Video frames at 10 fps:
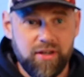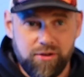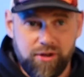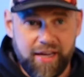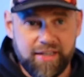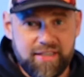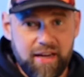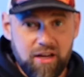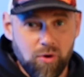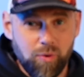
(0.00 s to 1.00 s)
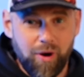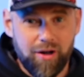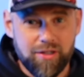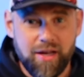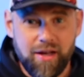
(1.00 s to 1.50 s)
You can't stay in your
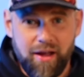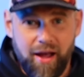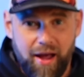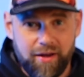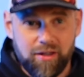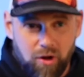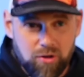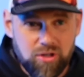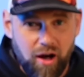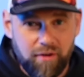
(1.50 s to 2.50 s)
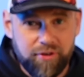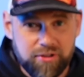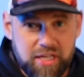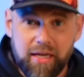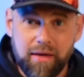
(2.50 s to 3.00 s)
walls and close off your
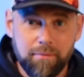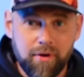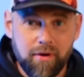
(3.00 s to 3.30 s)
team.